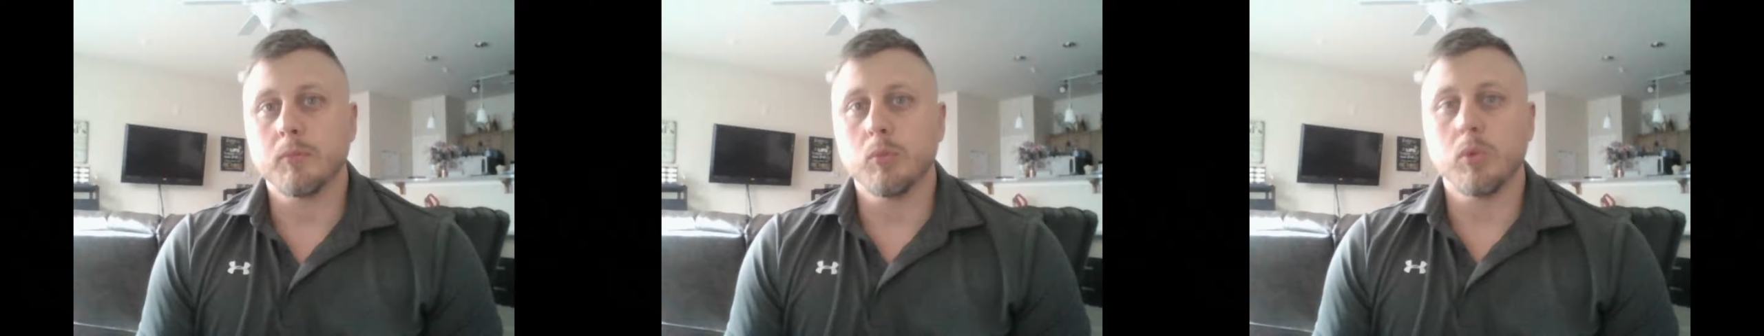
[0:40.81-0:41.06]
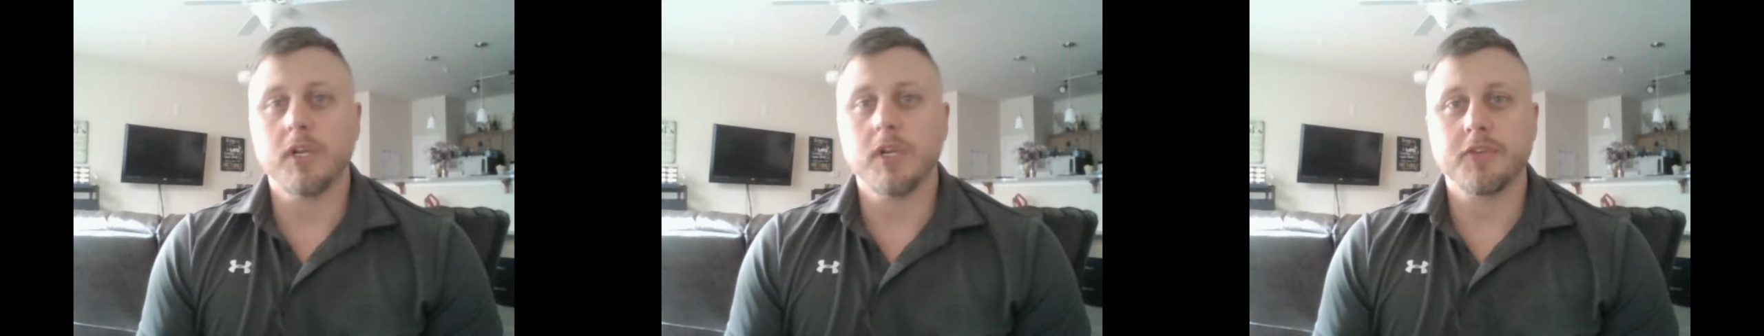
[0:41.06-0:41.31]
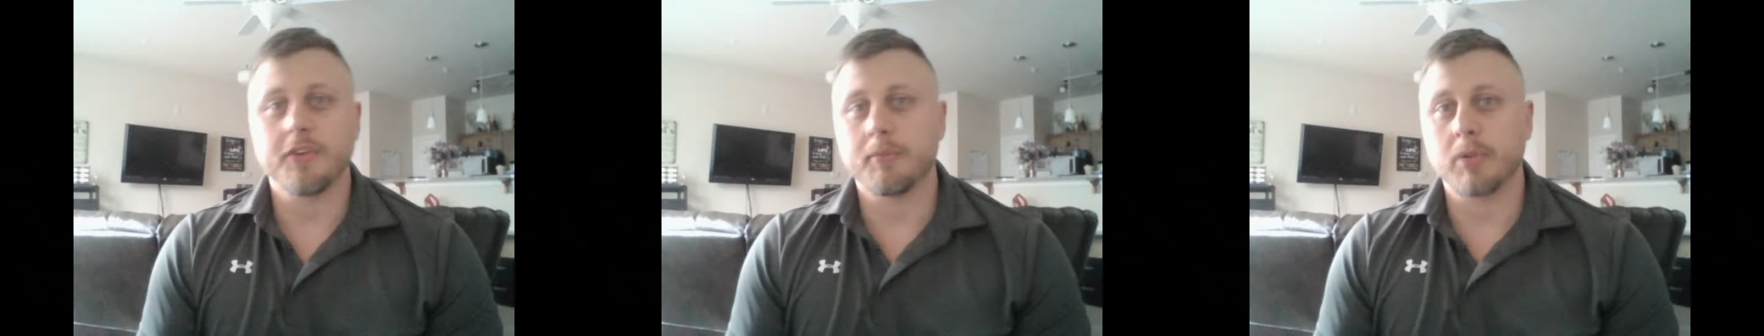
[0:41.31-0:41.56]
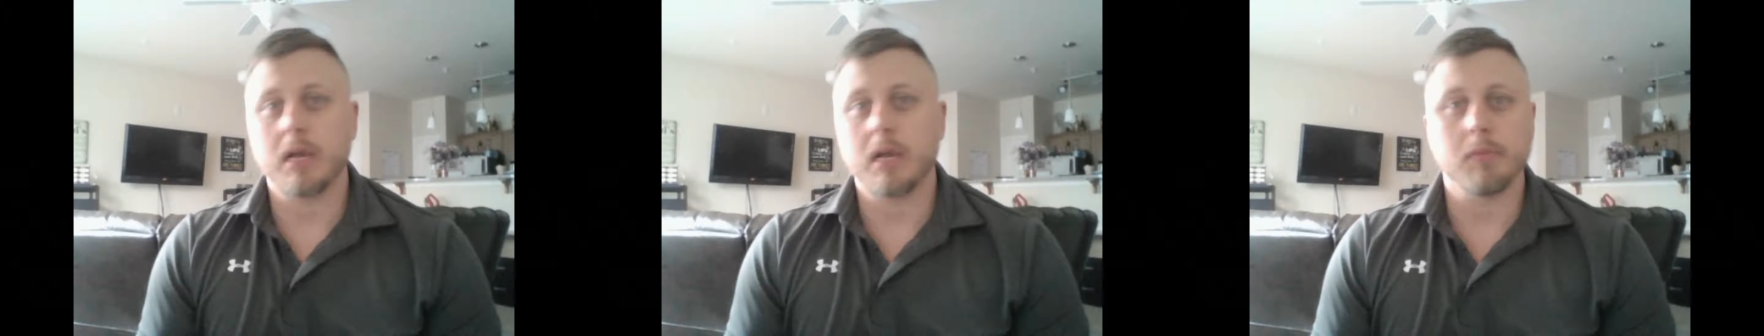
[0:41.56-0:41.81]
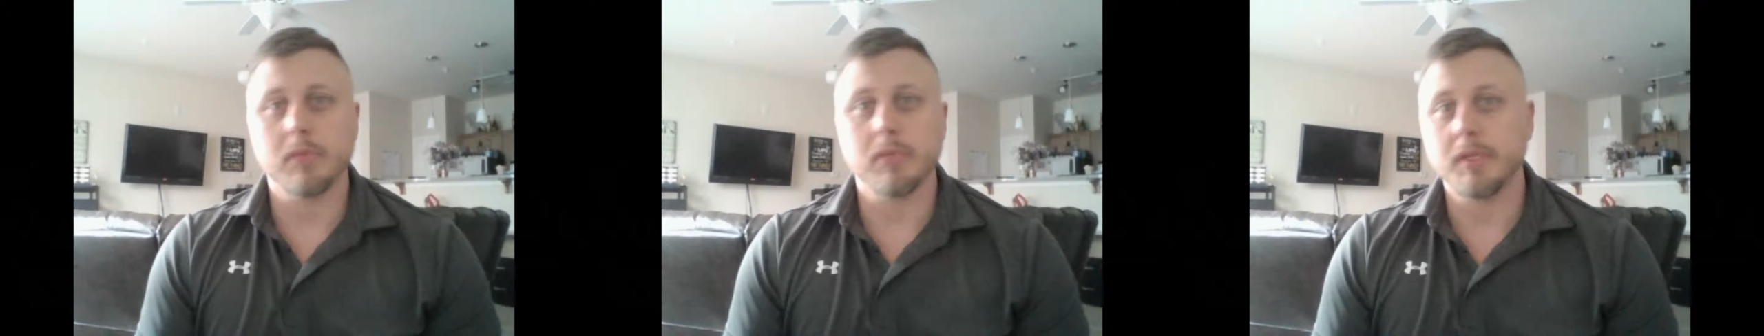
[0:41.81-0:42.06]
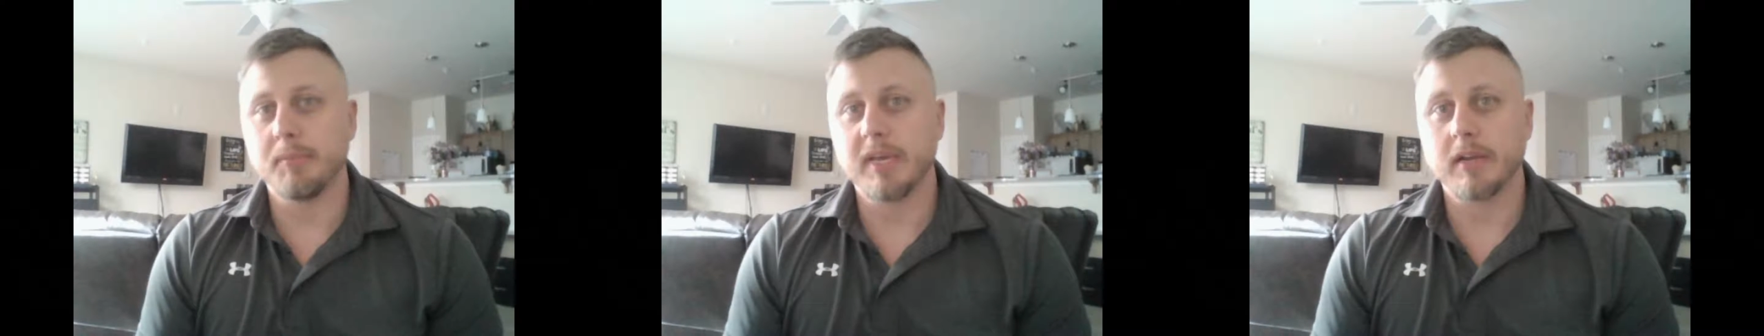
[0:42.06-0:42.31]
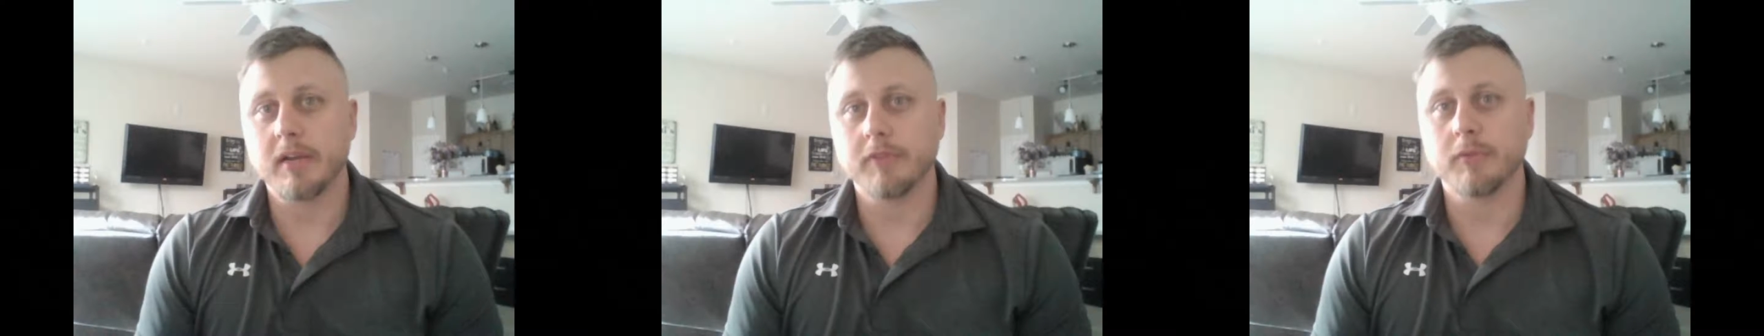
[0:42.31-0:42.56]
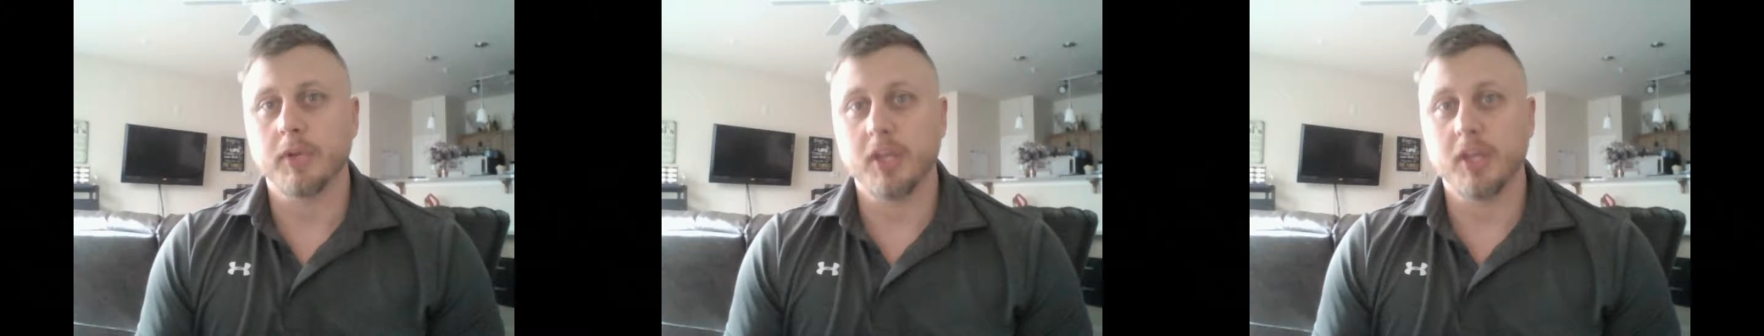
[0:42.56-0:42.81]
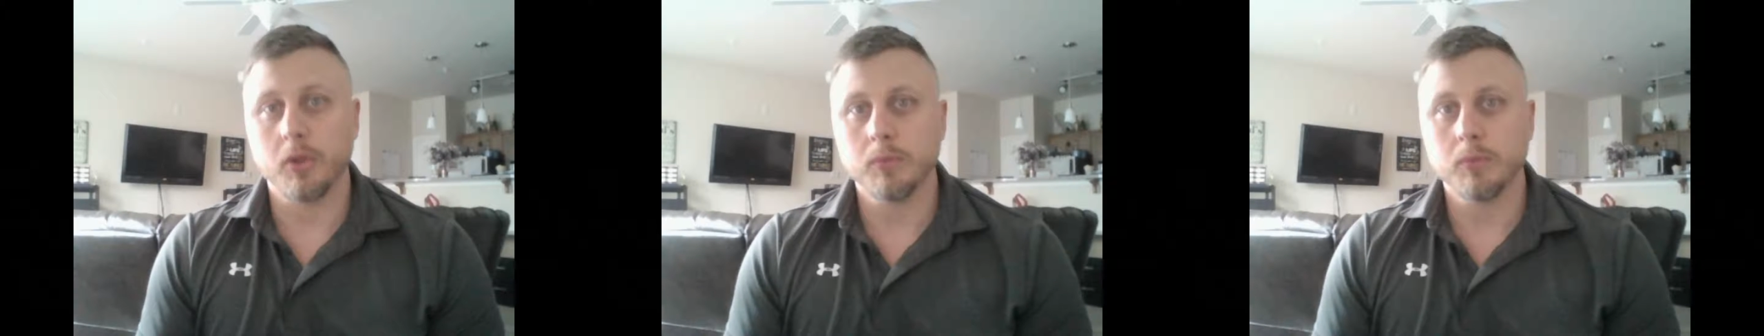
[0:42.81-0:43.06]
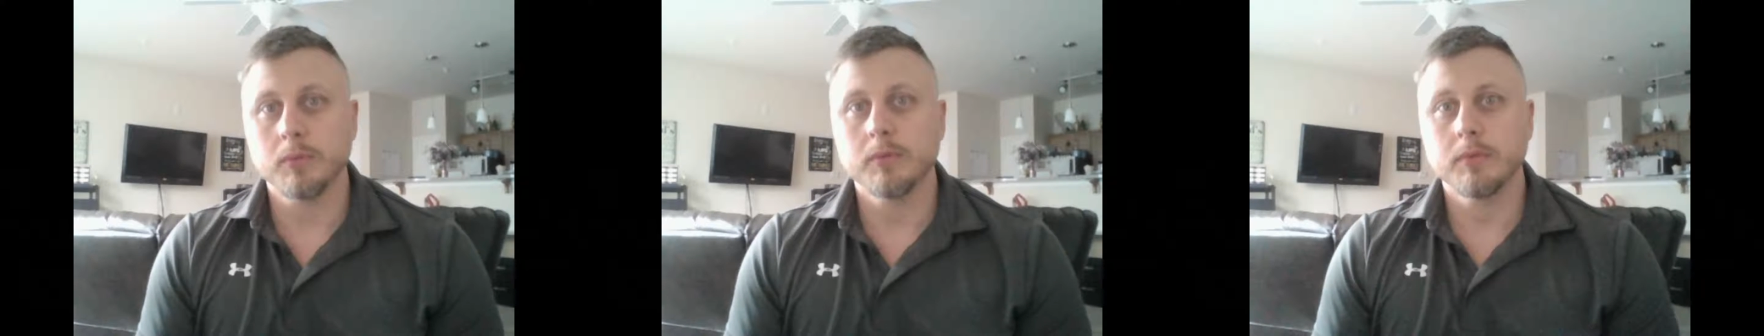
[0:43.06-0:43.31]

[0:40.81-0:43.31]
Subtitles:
which is probably better for you.